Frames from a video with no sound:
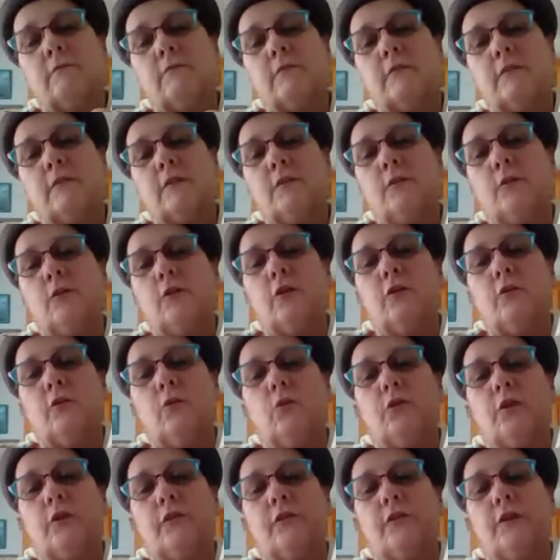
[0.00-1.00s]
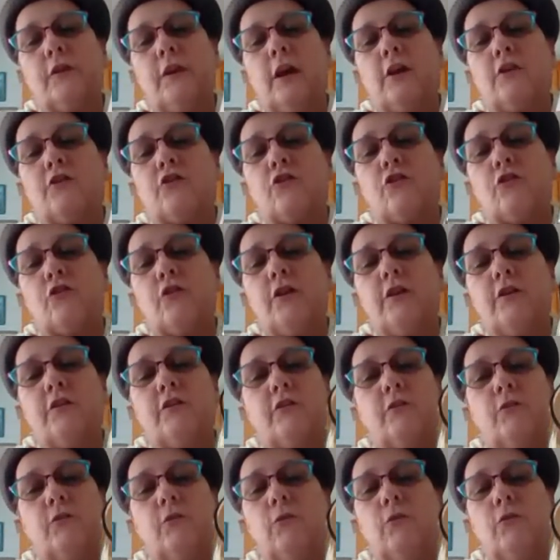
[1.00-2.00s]
Oh, you could use it as an ashtray
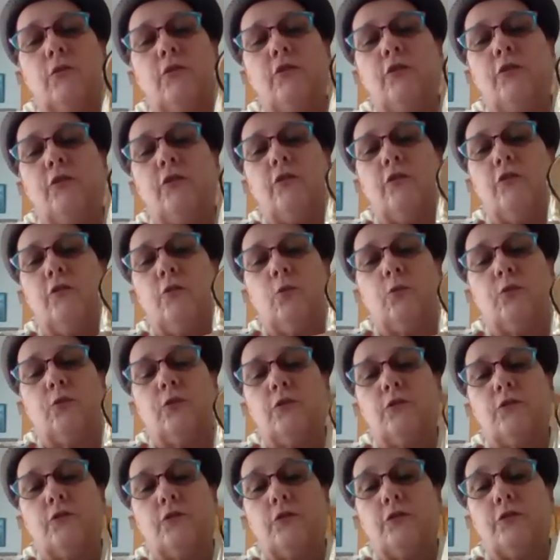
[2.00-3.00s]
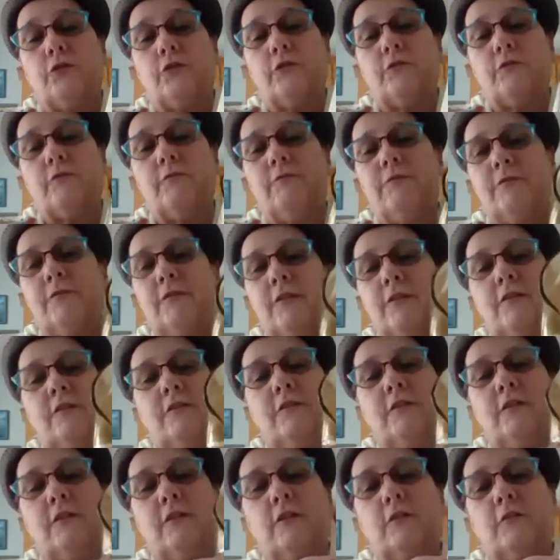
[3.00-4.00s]
too, or you could use mm -hmm. it mm-hmm. just,
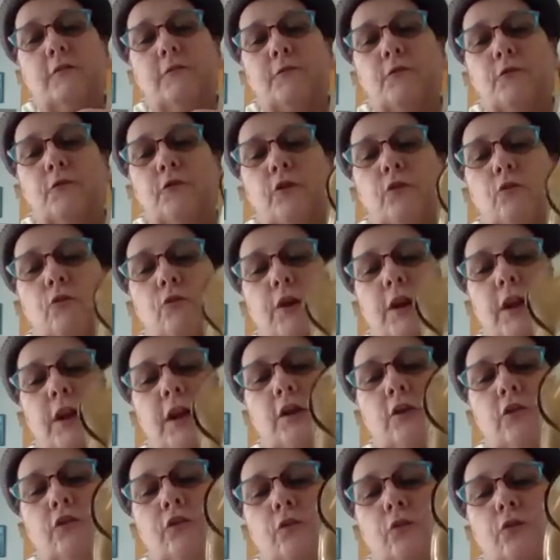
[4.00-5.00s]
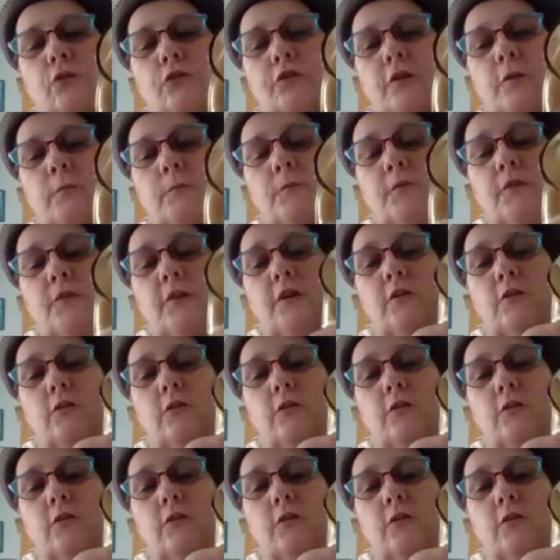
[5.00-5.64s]
you know, for your rings or something.